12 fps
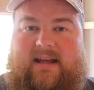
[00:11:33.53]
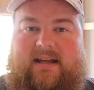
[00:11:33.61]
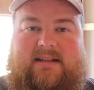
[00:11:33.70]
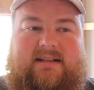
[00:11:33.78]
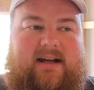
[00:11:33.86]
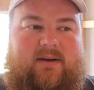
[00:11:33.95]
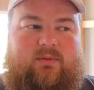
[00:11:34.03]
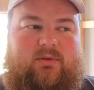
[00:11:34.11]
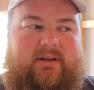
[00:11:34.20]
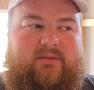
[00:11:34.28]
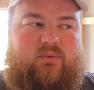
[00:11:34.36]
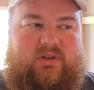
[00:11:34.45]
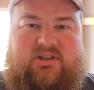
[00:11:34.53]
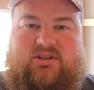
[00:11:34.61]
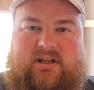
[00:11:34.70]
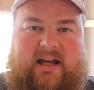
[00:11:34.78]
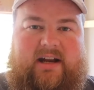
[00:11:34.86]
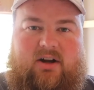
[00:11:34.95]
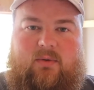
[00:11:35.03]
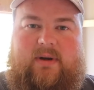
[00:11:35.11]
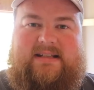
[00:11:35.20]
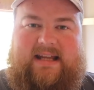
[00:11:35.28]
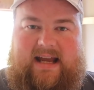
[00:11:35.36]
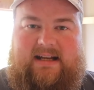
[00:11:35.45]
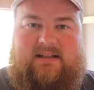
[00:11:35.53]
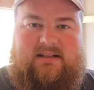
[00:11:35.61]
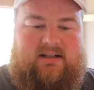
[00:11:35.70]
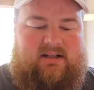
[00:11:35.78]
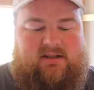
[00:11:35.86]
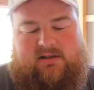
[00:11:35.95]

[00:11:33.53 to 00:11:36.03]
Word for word: and I will have wished I had always had it,